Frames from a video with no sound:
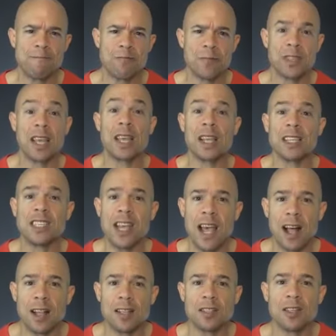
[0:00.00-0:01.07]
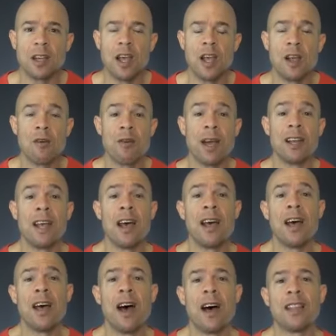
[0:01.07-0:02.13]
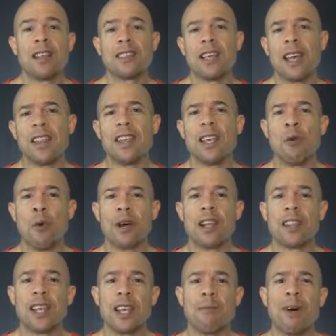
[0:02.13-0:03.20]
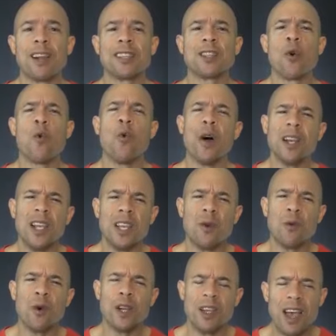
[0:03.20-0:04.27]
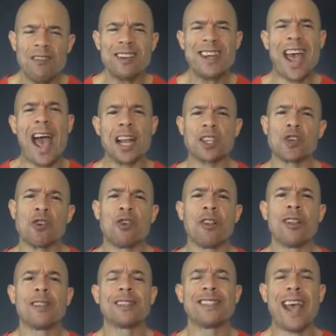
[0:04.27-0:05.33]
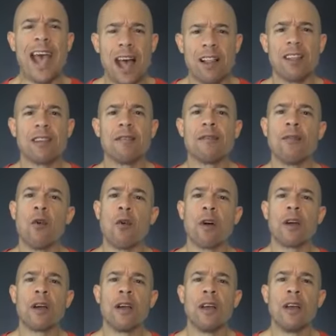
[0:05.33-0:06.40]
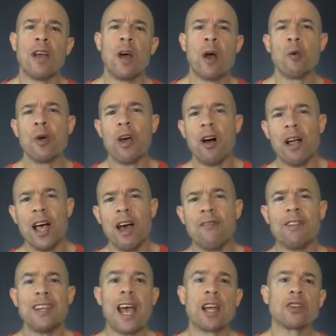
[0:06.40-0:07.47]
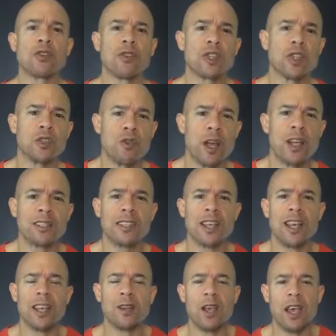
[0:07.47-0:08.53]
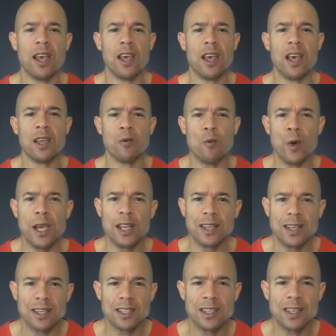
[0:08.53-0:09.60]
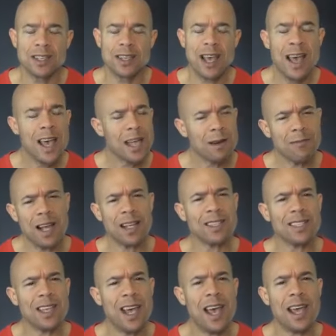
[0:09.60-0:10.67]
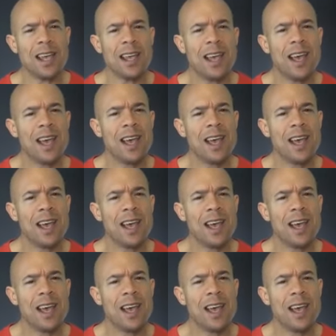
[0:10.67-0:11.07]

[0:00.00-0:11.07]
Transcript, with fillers: they get challenged, right? The second thing you want to think about is what do you have natural talent for? All right, we all have natural strengths and weaknesses, and I'm not saying